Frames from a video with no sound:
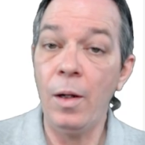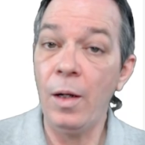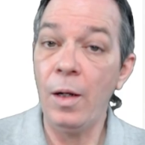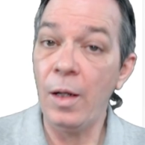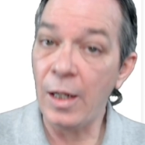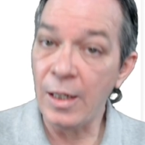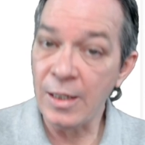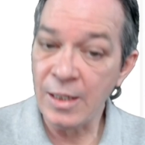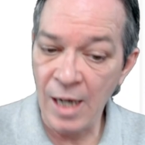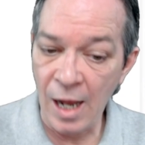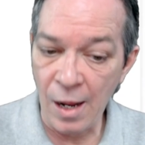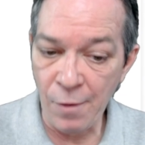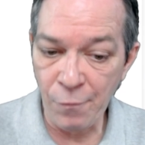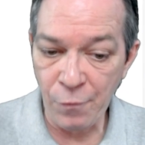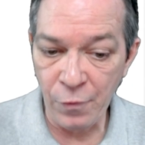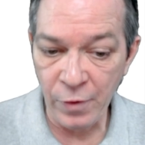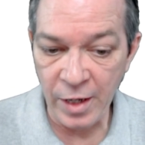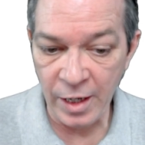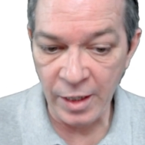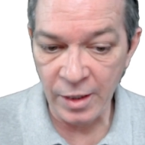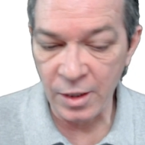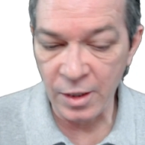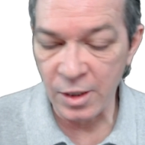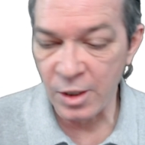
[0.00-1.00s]
And let's not
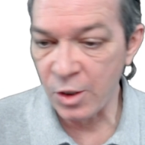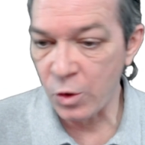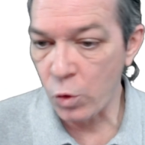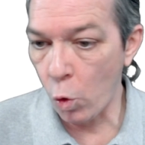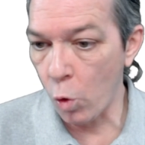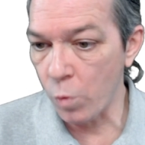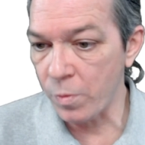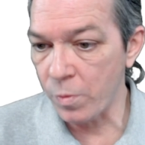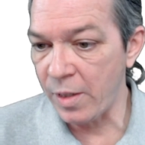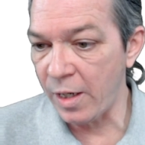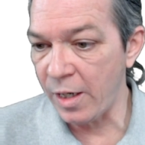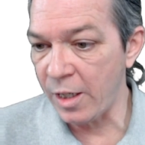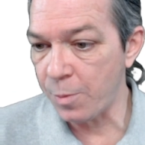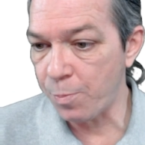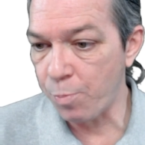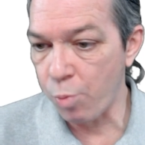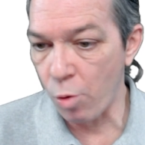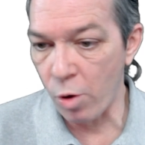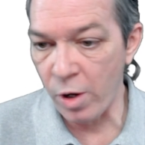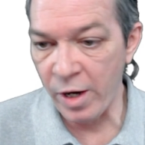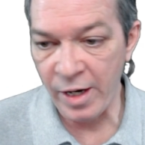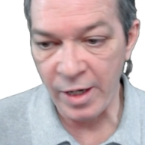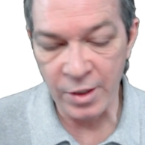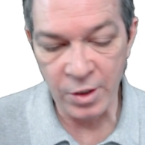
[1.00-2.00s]
forget the storms that it's
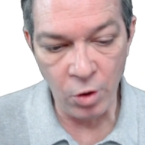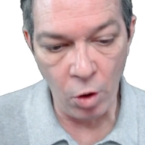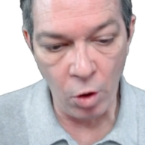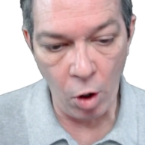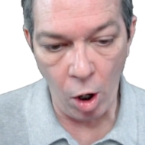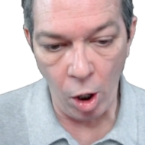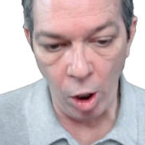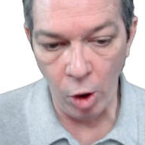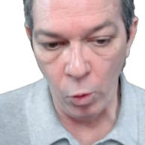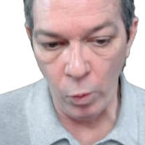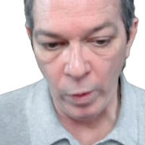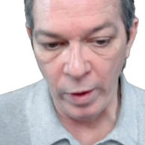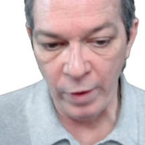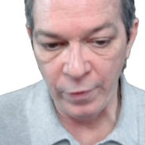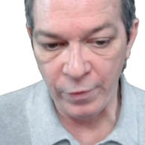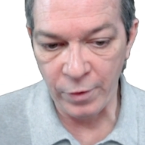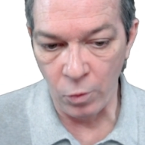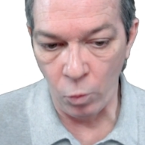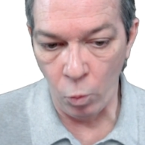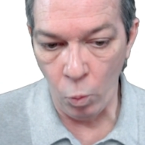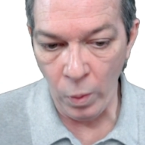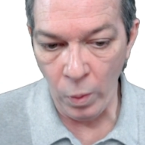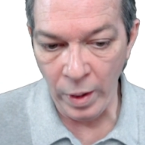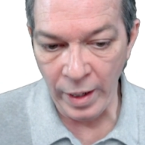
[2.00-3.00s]
bringing. So, all the way
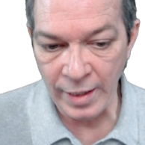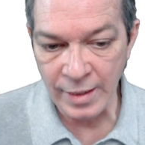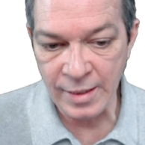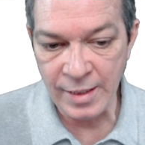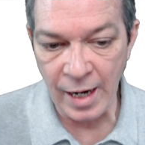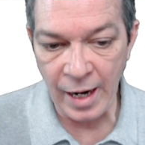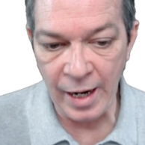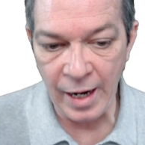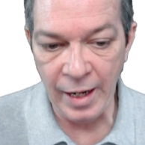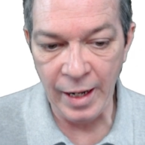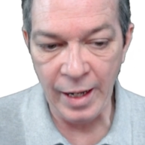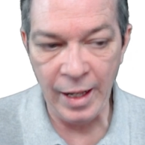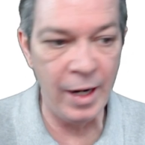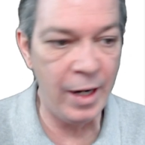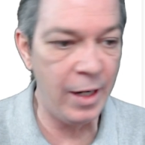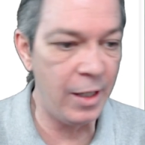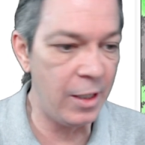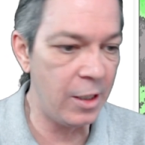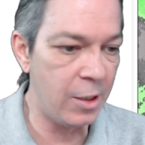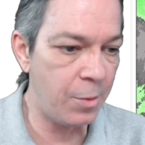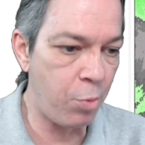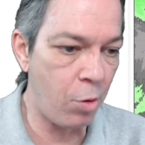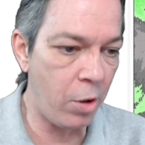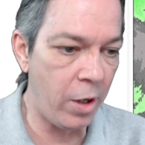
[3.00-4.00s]
to Wednesday, it
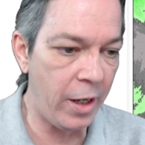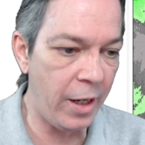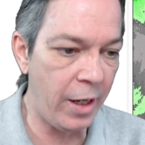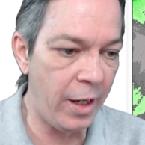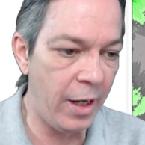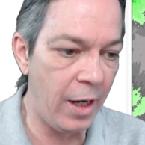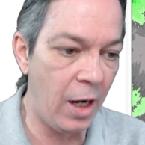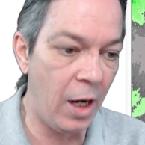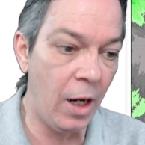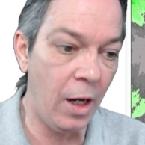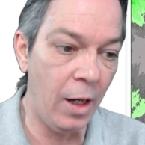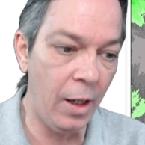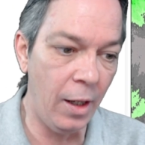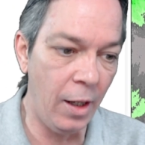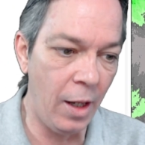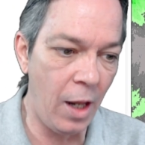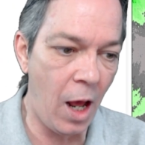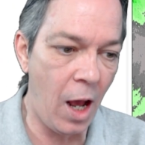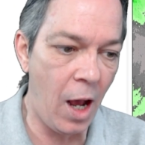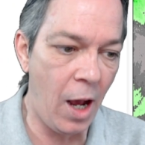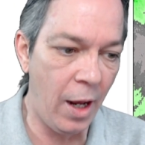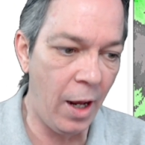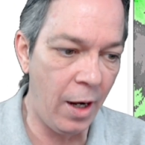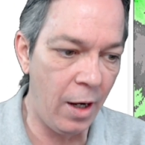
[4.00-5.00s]
is bringing a
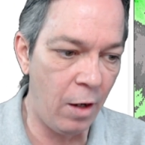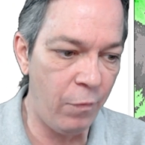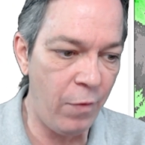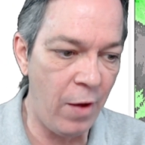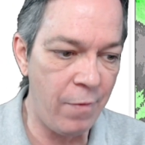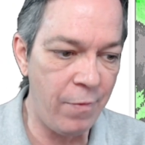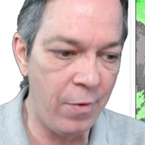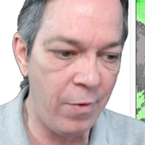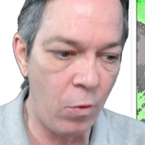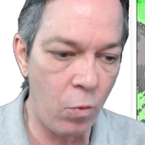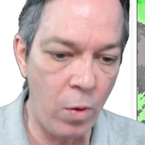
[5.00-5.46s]
lot of heavy